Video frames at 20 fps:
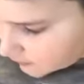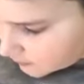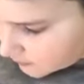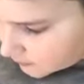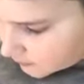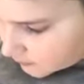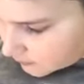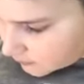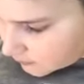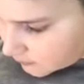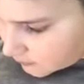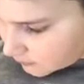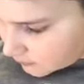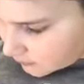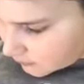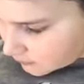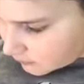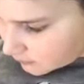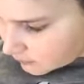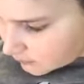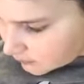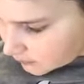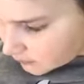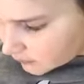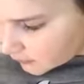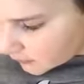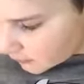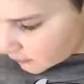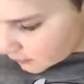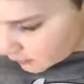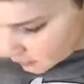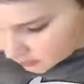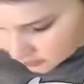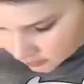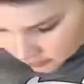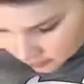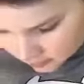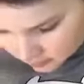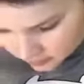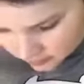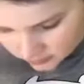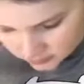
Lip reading: What's that one? Oh, yeah,